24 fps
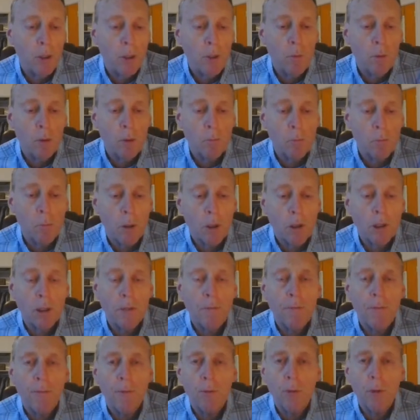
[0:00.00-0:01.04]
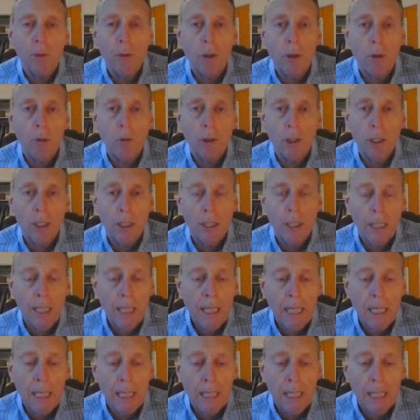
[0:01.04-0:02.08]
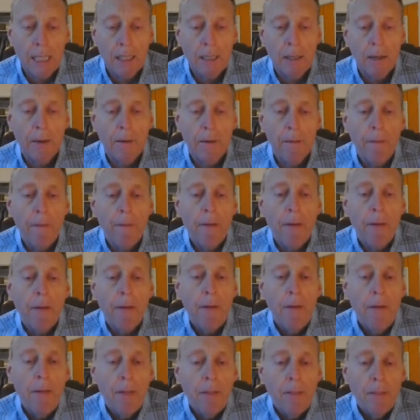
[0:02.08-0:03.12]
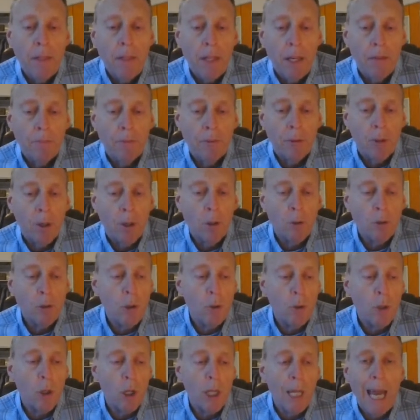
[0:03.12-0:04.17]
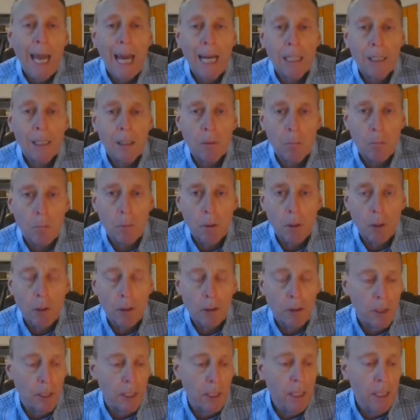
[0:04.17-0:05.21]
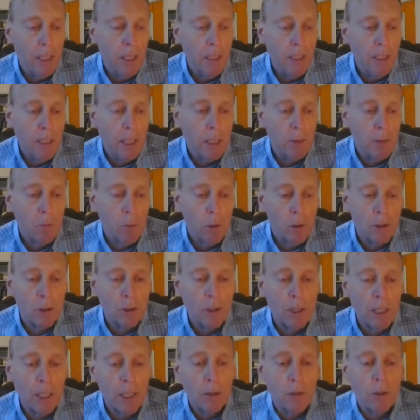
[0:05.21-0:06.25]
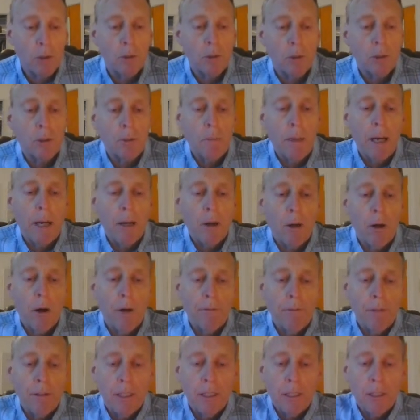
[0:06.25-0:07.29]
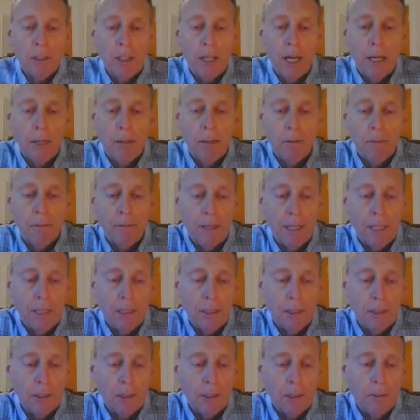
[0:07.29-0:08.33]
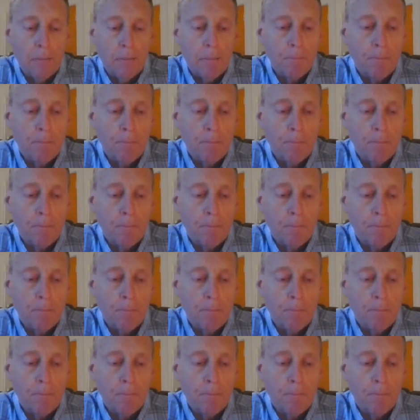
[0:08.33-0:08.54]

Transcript: who was merciful to those in need than for those who lacked mercy yet were sticklers about offering sacrifices.